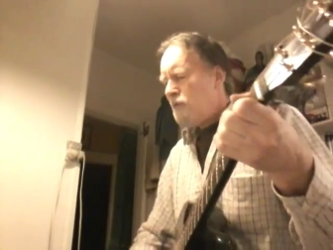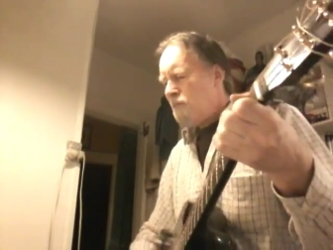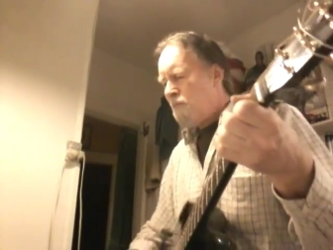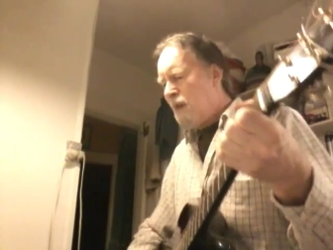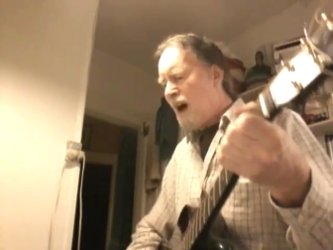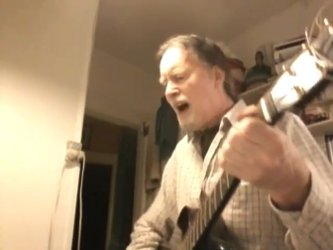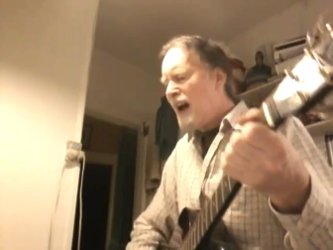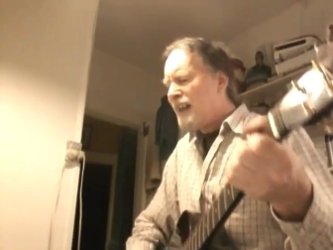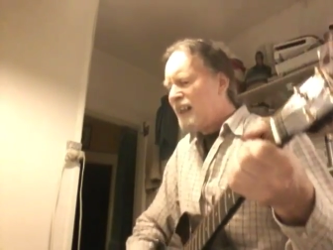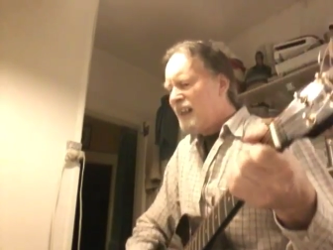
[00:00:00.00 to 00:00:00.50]

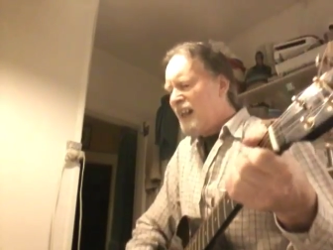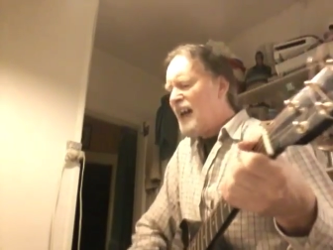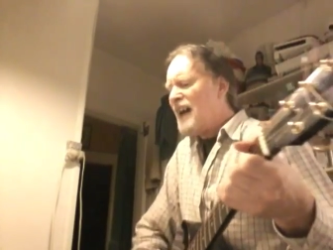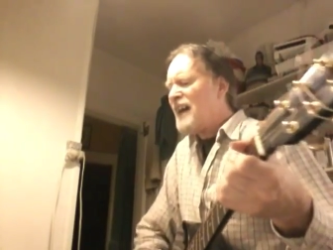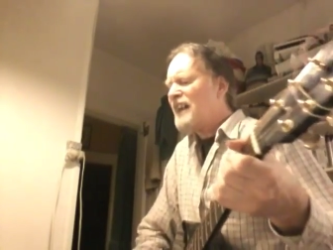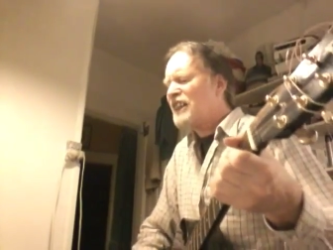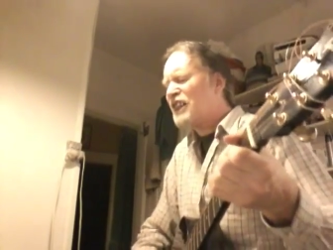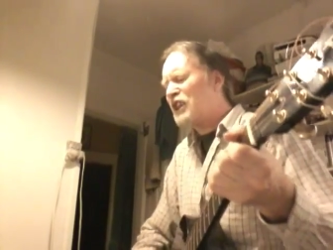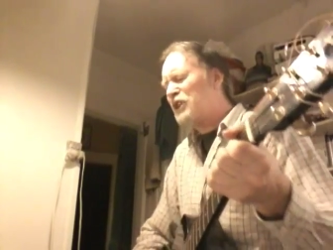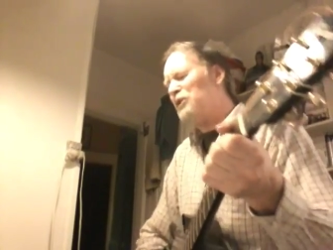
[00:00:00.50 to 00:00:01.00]
might
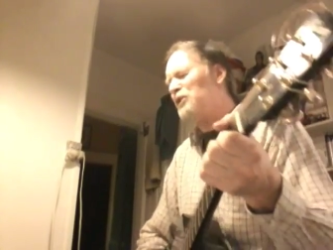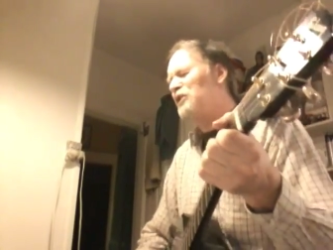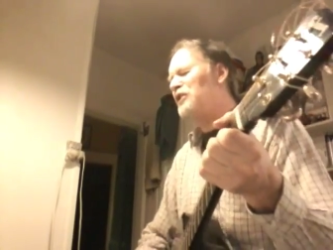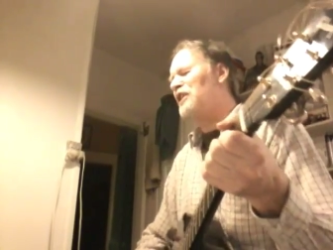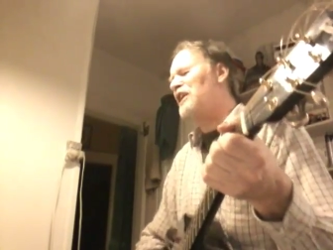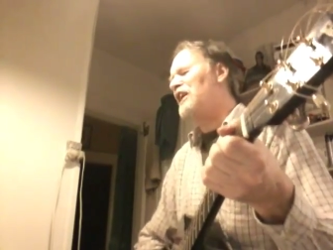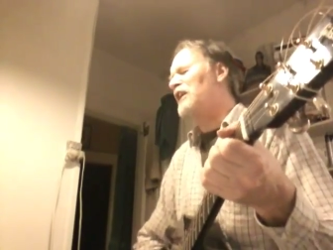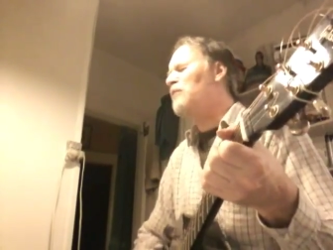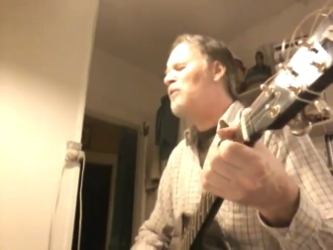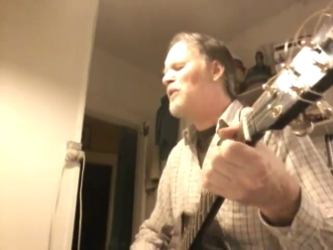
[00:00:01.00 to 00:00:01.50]
like to
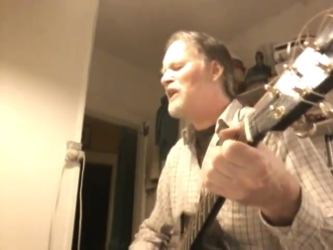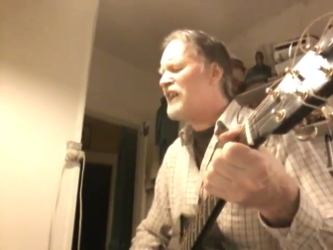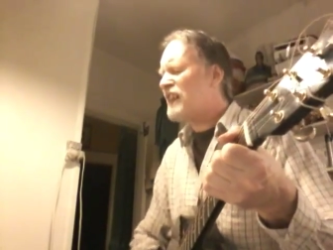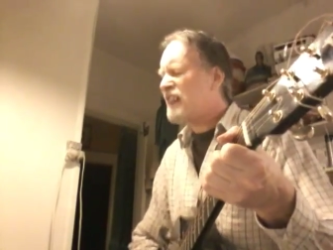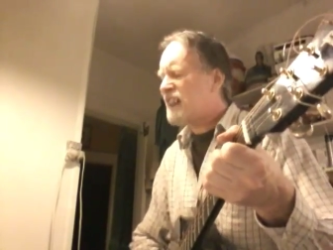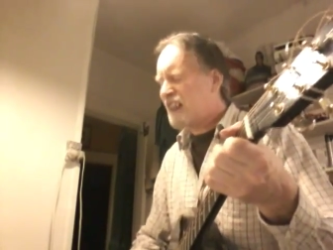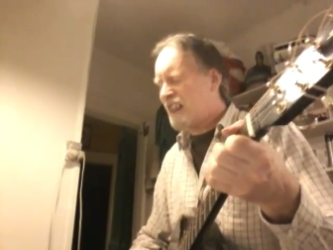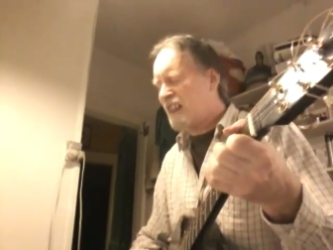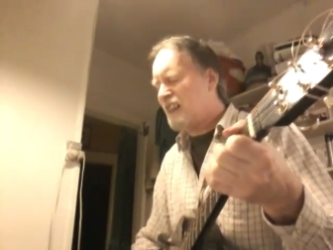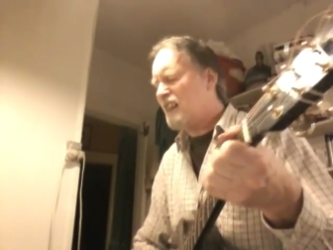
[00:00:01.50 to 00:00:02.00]
drink
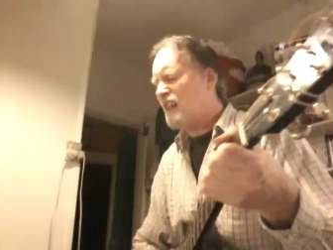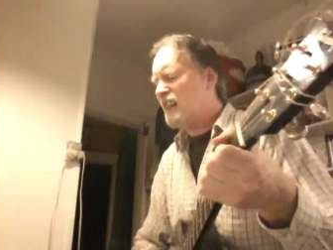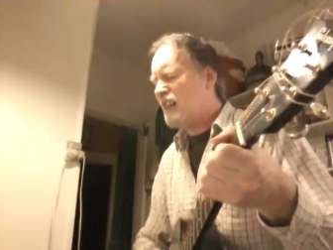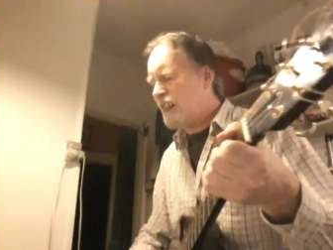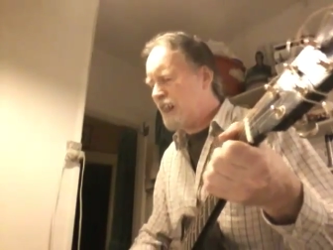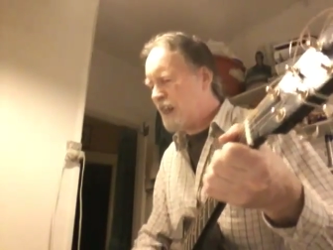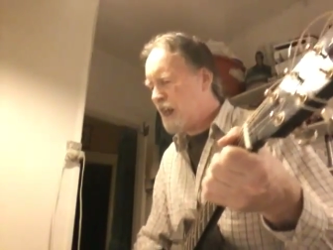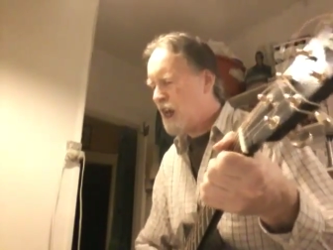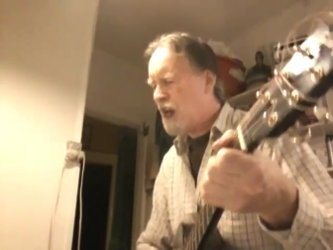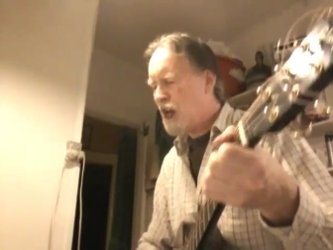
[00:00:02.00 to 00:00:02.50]
whiskey,
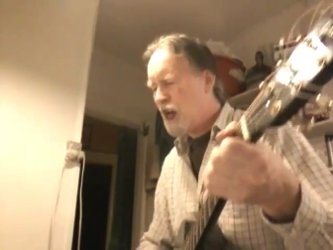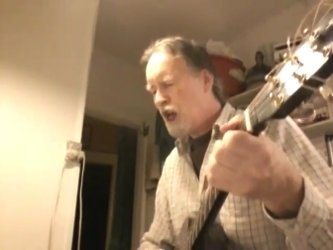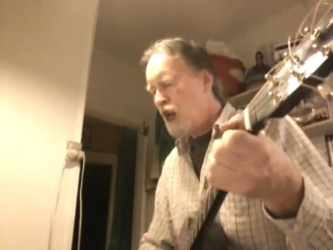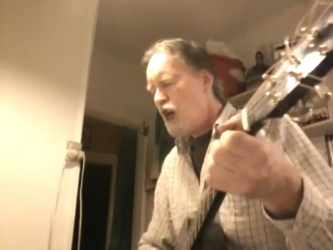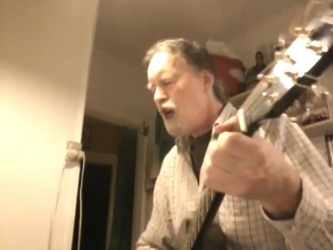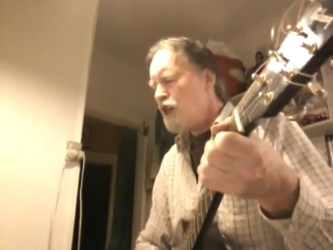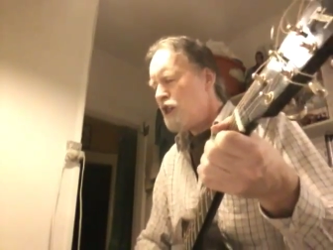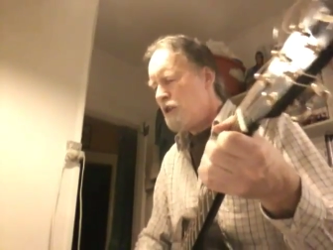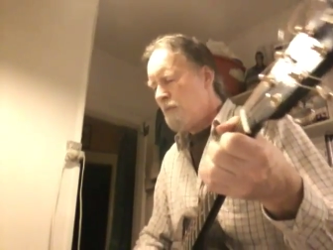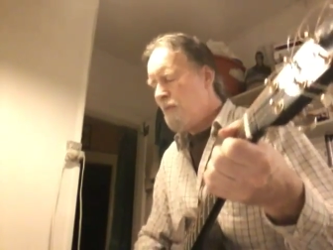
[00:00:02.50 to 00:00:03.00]

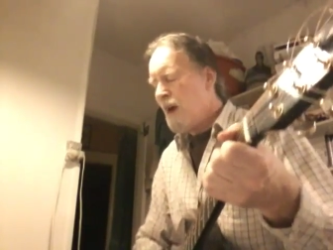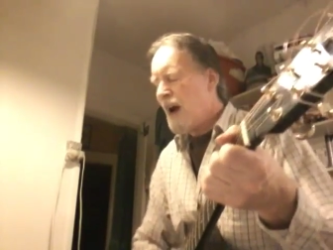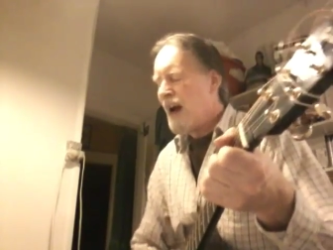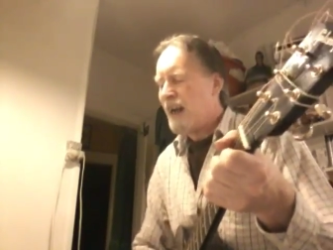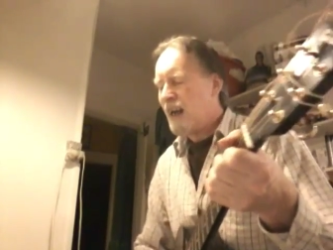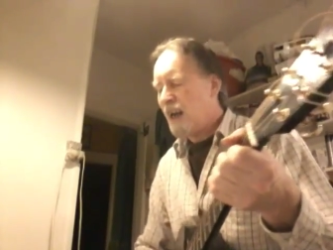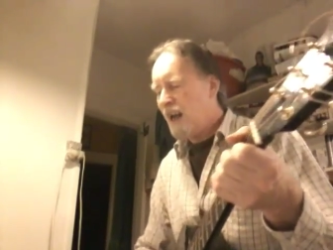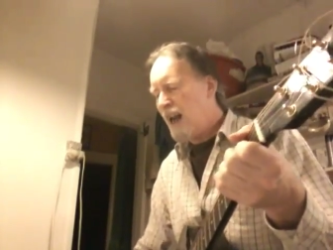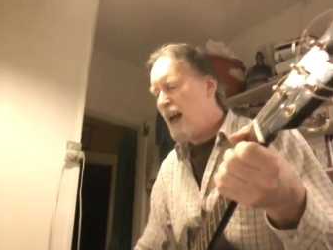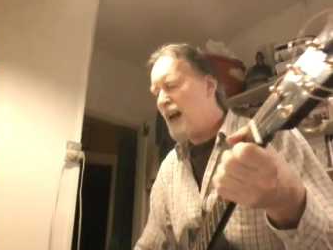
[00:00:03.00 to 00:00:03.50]
you
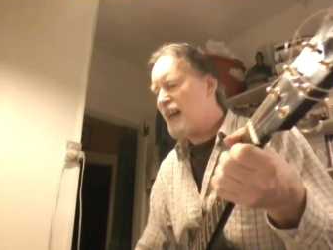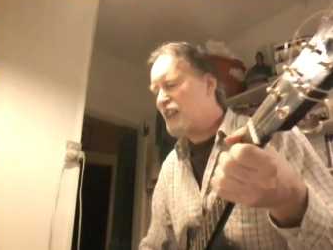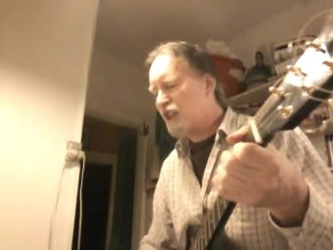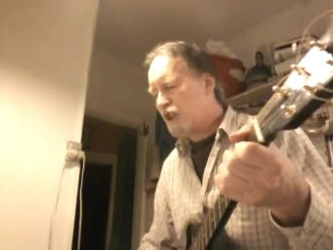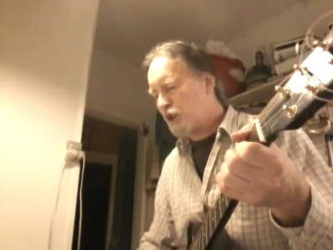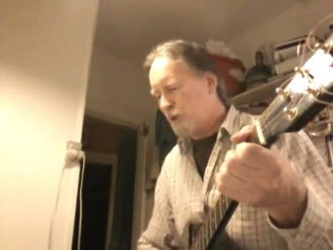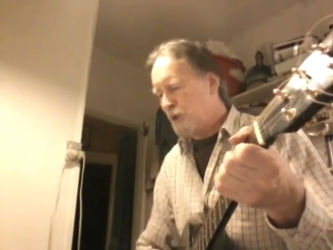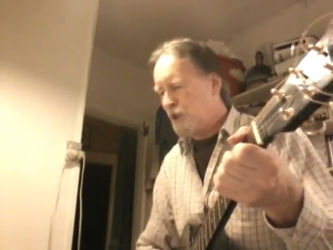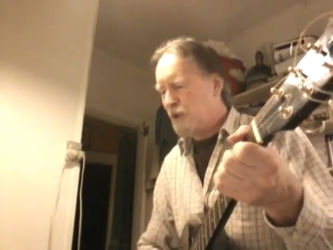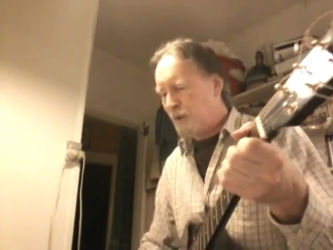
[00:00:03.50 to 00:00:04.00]
might like
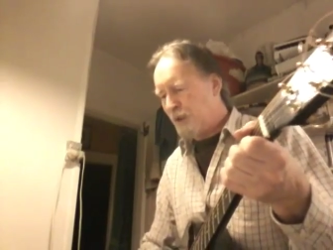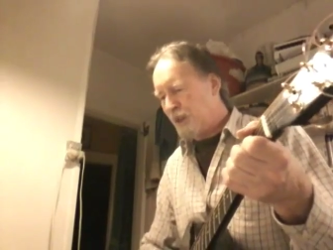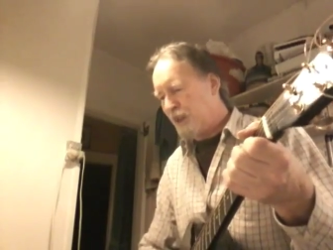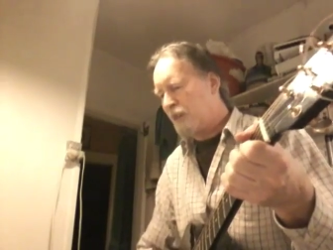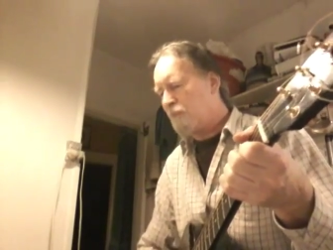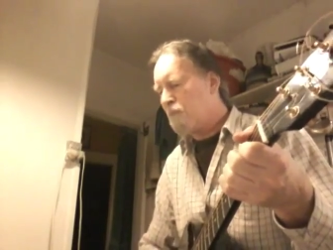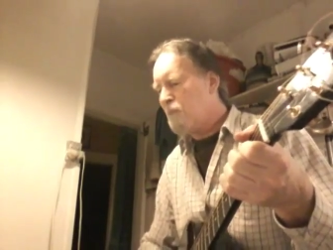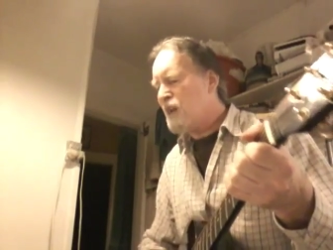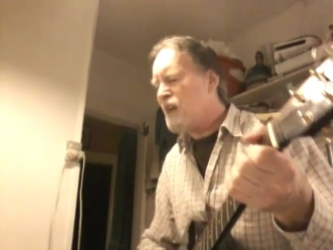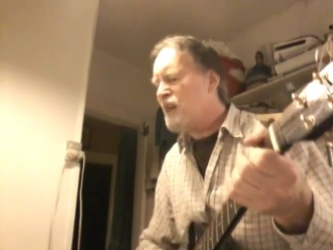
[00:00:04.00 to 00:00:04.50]
to
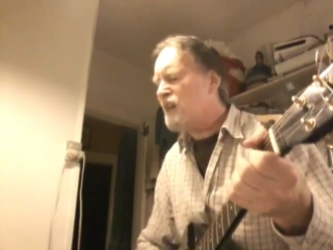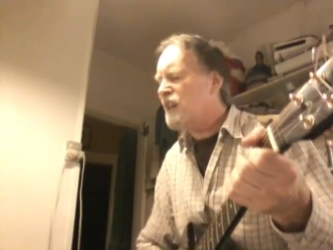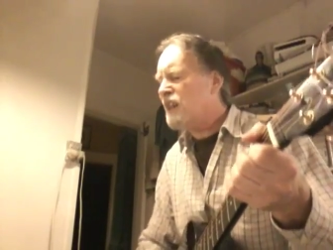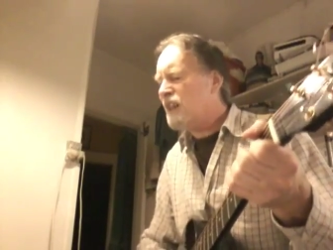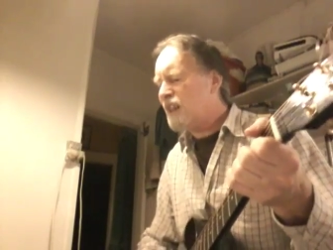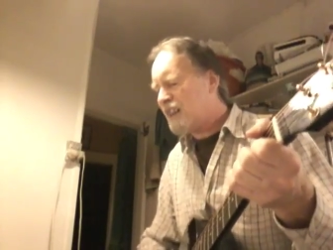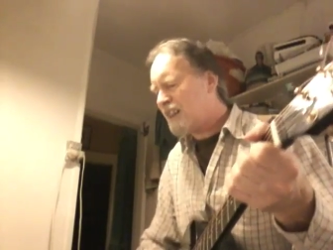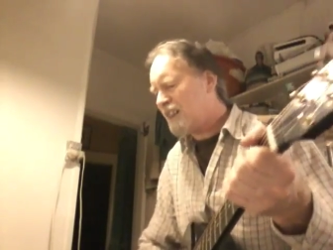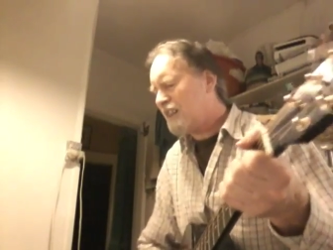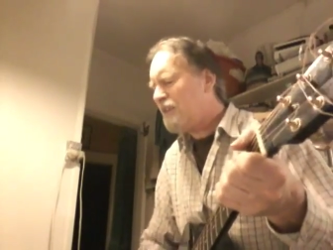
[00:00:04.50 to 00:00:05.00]
drink
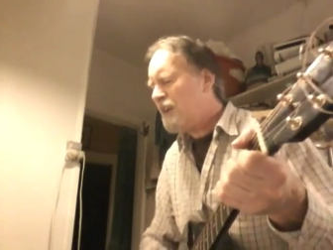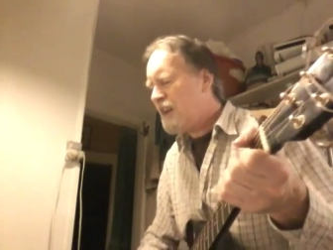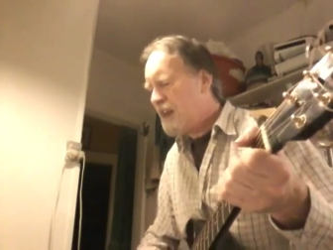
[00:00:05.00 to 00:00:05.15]
milk.